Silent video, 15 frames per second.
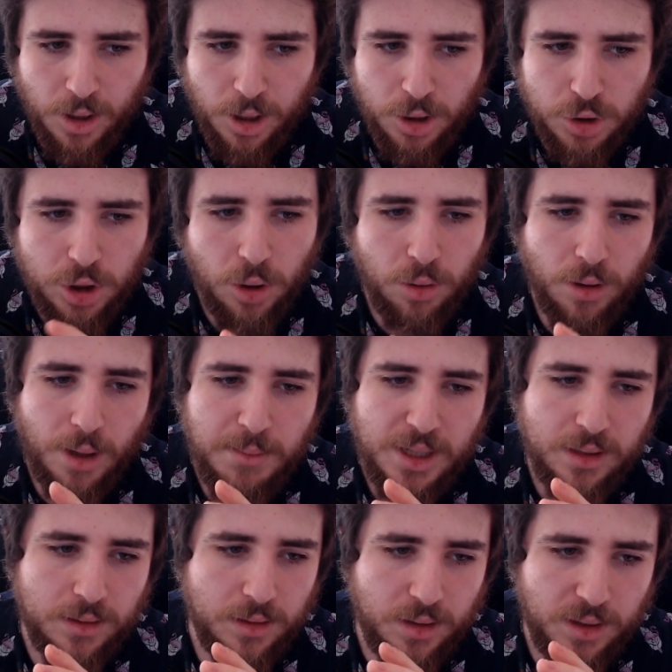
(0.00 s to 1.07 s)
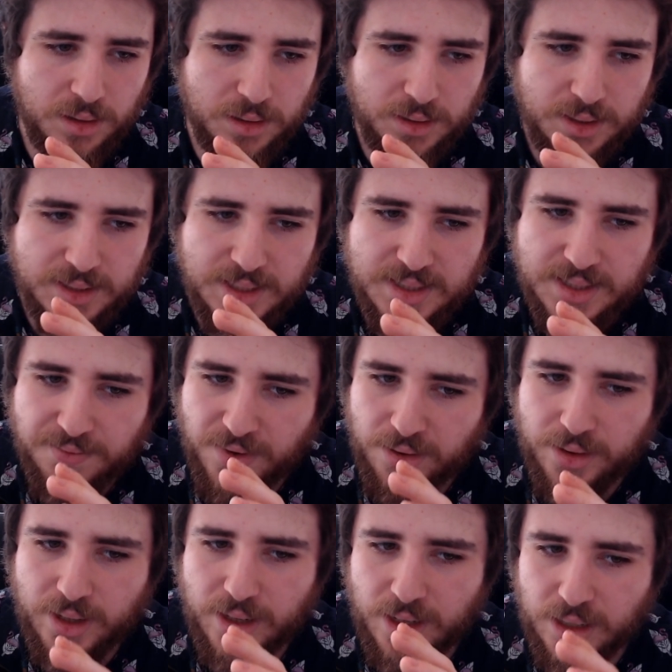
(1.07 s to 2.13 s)
So I mean, this is a
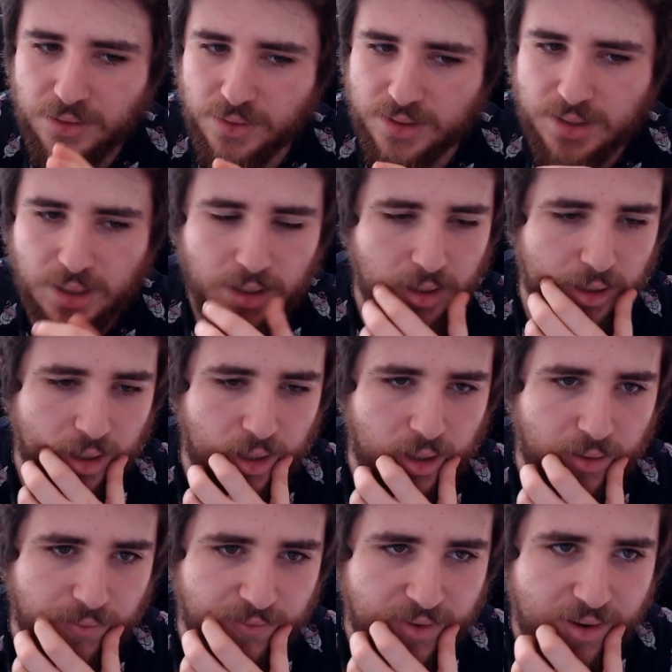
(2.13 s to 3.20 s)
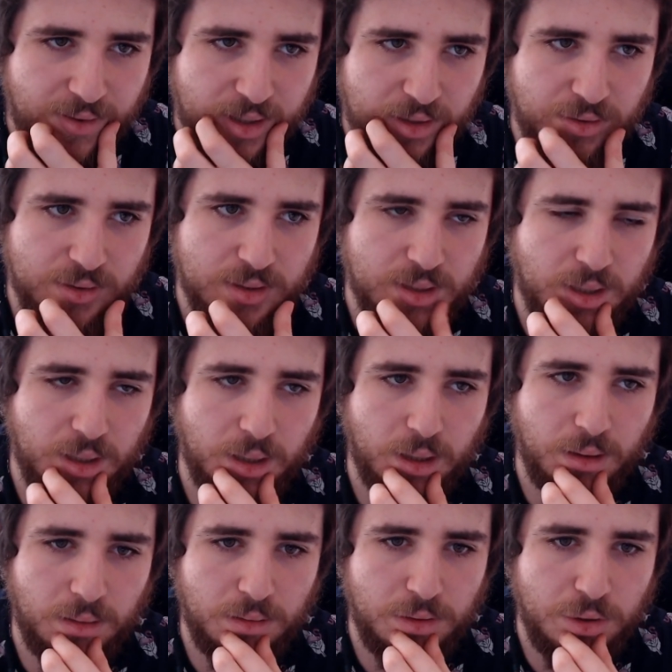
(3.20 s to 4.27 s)
very interesting
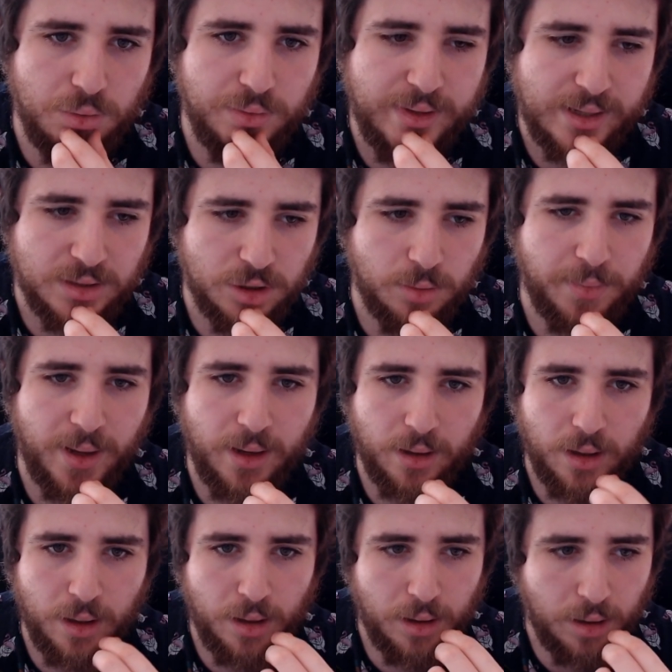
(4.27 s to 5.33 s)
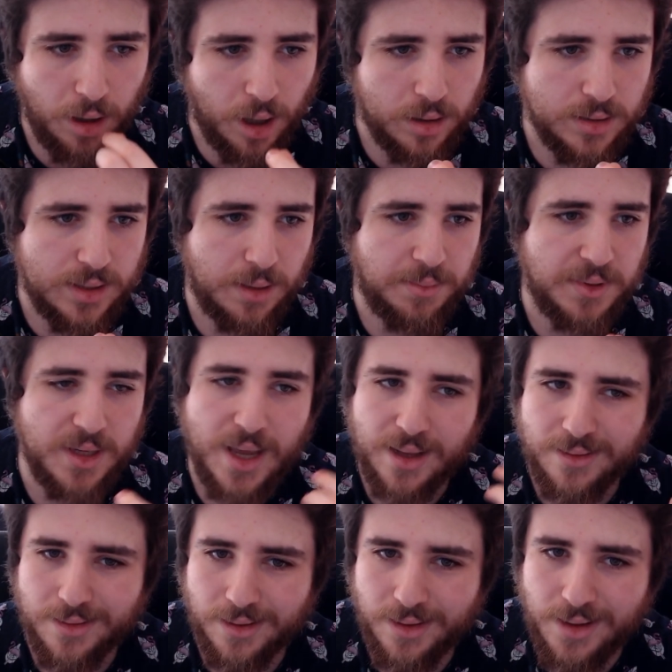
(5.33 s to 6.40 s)
new desktop concept, and